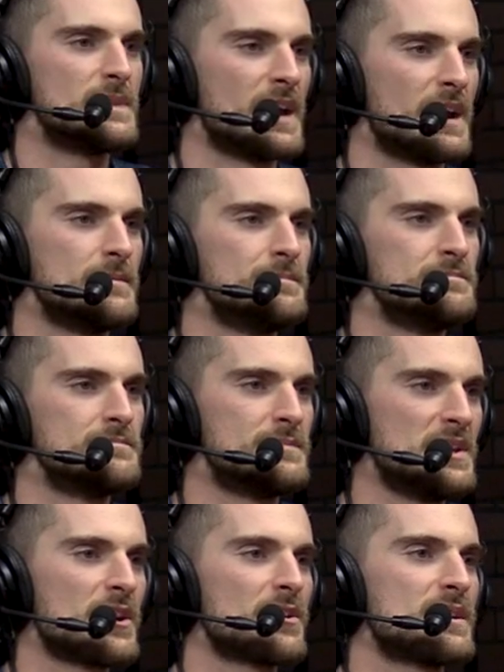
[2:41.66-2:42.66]
Yeah.
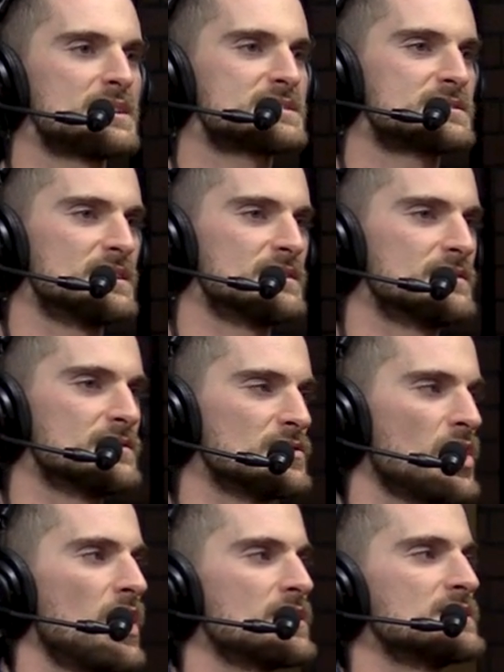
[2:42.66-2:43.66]
Yep. PRS and
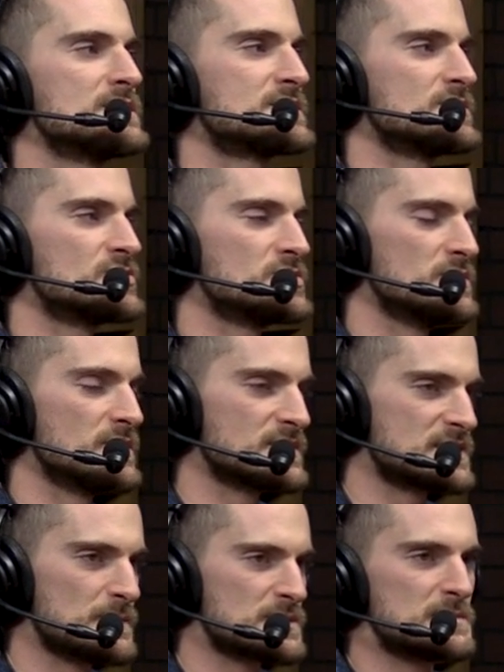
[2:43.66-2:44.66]
long distance shooting
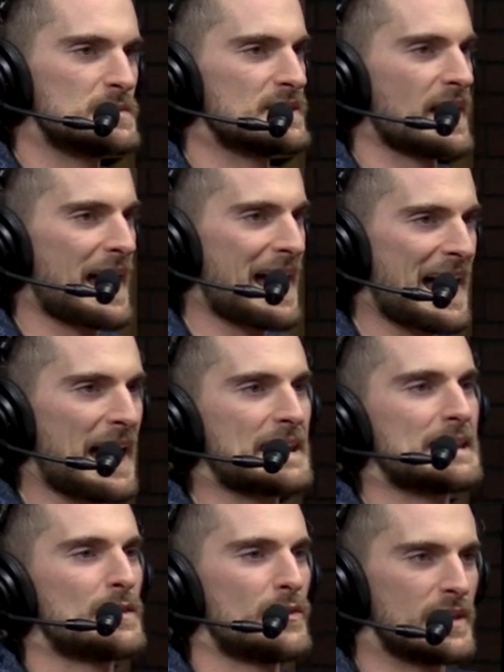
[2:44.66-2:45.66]
seems to be the hot
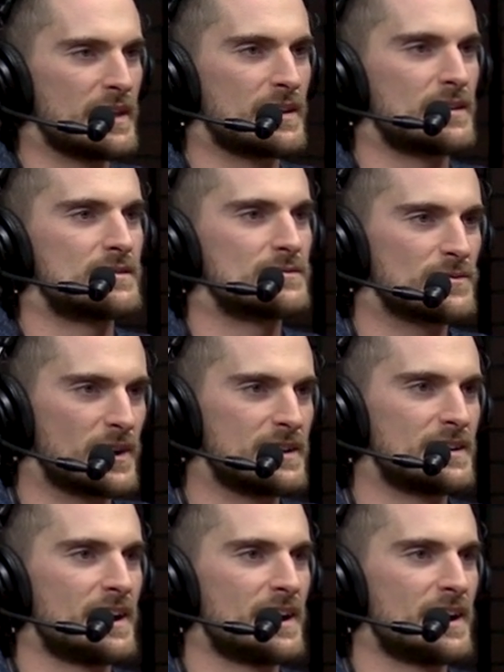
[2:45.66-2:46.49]
thing right